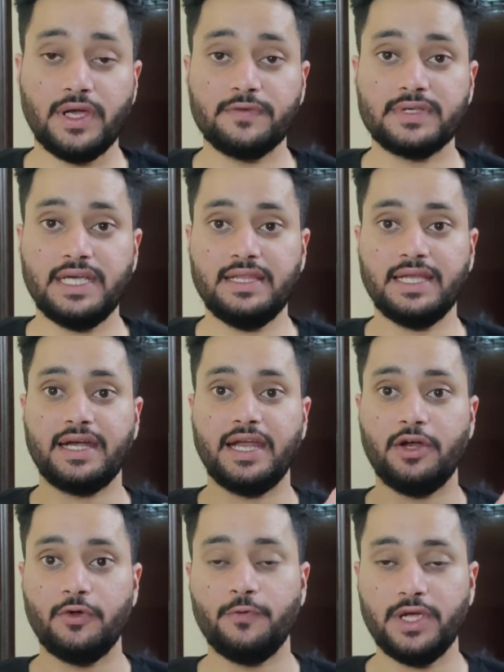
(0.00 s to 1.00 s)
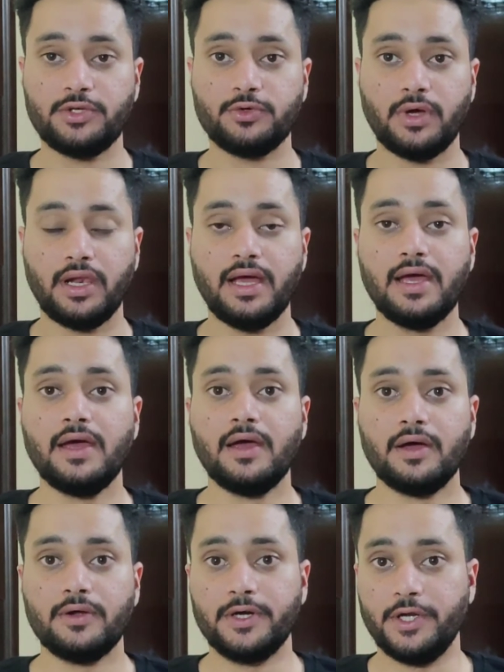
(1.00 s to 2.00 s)
We have seen that individual,
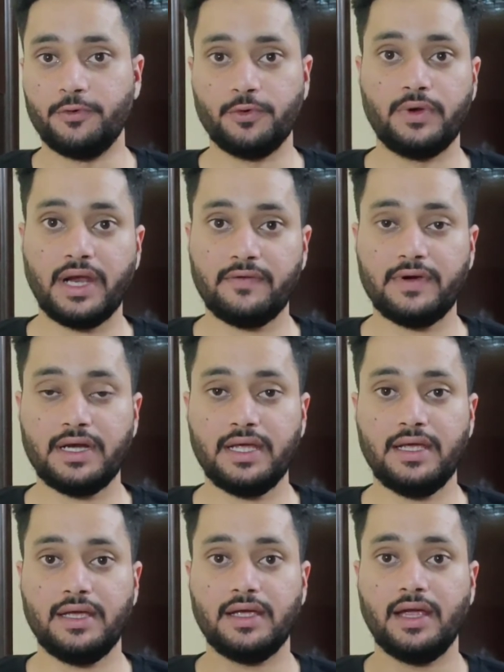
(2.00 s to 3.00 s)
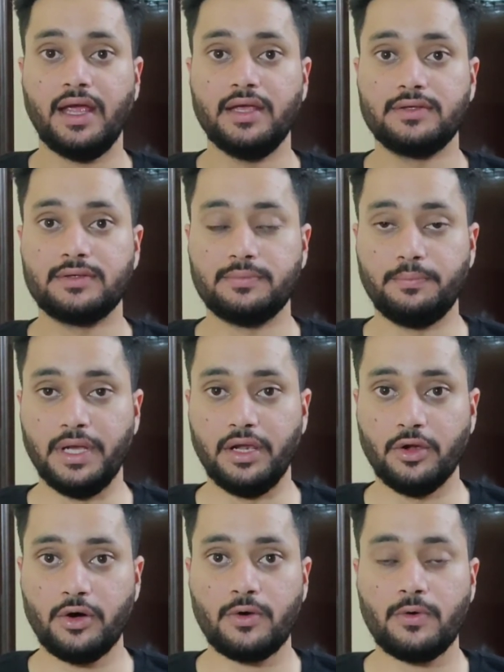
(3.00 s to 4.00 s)
due to gravity, is
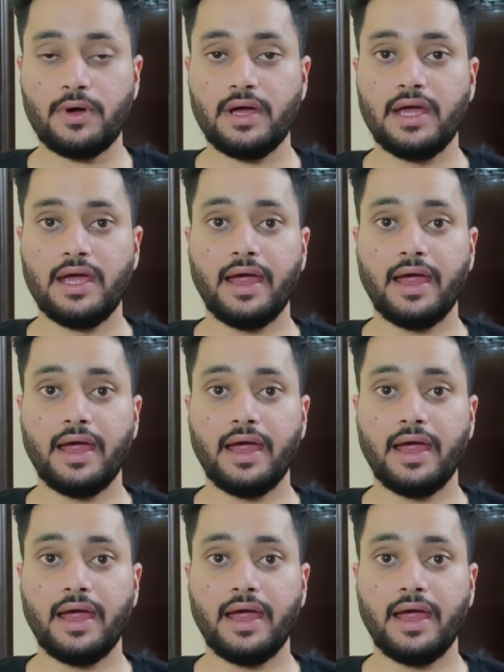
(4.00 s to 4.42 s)
below,